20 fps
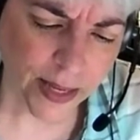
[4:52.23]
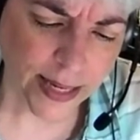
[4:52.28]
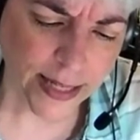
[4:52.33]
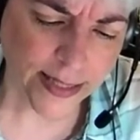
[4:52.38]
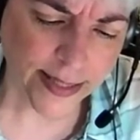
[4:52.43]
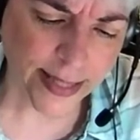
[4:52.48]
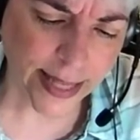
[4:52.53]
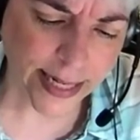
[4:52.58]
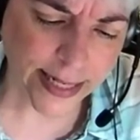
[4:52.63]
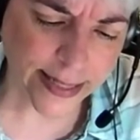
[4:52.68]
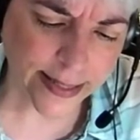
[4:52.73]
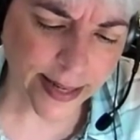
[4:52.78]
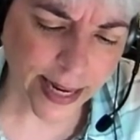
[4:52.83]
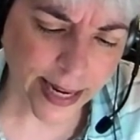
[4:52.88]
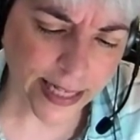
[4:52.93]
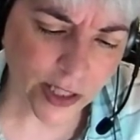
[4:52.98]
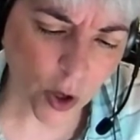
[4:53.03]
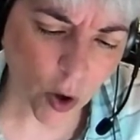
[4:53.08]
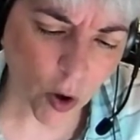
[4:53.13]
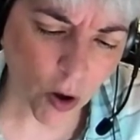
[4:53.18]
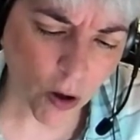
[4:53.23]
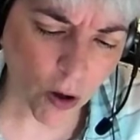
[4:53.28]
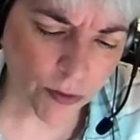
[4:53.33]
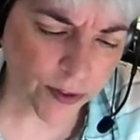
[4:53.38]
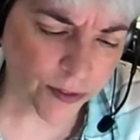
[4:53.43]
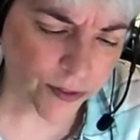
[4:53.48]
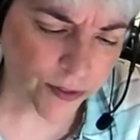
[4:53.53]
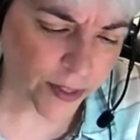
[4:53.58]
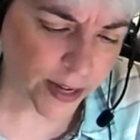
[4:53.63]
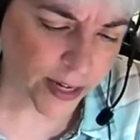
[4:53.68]
is that it takes all
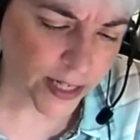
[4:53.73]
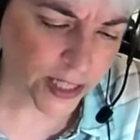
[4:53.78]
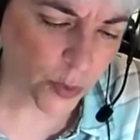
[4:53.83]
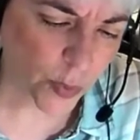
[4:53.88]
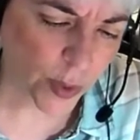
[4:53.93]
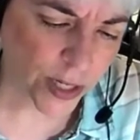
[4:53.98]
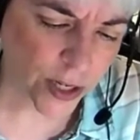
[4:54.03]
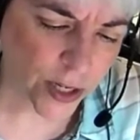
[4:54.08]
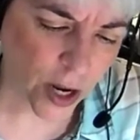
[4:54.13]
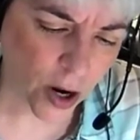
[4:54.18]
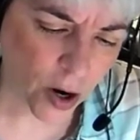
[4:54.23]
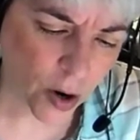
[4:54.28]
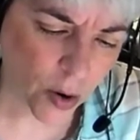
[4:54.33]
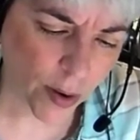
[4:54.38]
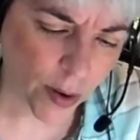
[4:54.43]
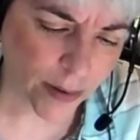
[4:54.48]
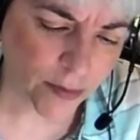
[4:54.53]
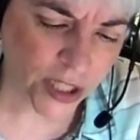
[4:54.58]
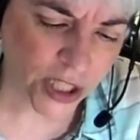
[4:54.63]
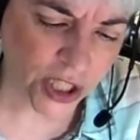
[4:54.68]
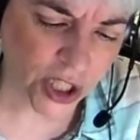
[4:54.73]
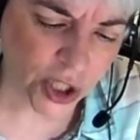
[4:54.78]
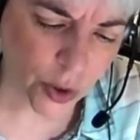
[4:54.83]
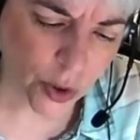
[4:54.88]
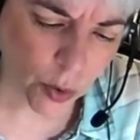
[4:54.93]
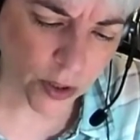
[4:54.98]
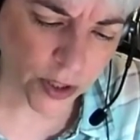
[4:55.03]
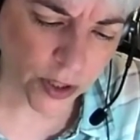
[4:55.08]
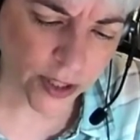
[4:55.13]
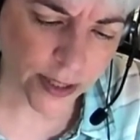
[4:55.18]
the things we know and
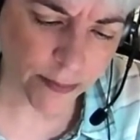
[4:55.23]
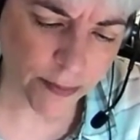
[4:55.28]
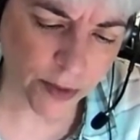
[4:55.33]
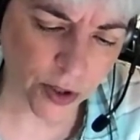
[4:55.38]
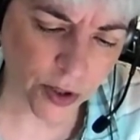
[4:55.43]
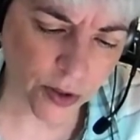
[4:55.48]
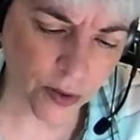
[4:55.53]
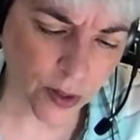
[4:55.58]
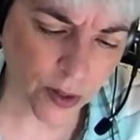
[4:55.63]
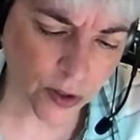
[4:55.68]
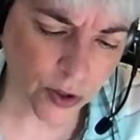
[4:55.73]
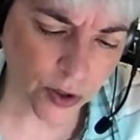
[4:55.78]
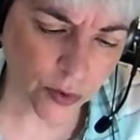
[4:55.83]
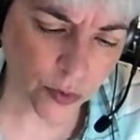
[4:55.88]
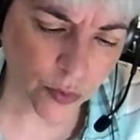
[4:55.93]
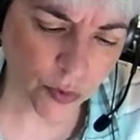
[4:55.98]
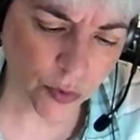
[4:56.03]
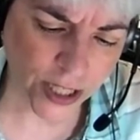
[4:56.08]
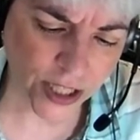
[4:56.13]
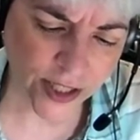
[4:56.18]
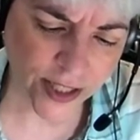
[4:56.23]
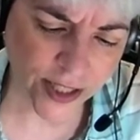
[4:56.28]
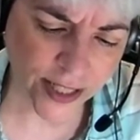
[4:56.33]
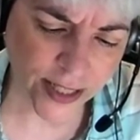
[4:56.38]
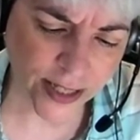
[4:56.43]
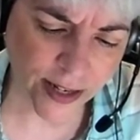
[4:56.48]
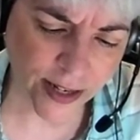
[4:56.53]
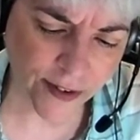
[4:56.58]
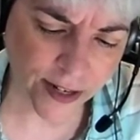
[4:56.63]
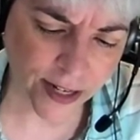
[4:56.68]
restores them to to rich
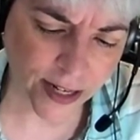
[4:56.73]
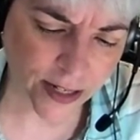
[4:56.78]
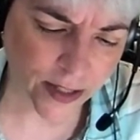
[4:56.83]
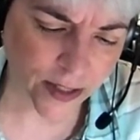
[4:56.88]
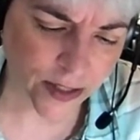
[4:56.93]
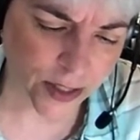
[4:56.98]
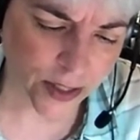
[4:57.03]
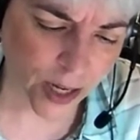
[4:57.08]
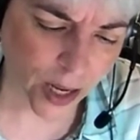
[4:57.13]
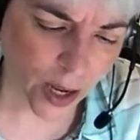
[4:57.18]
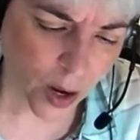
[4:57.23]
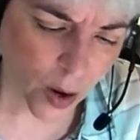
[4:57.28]
significance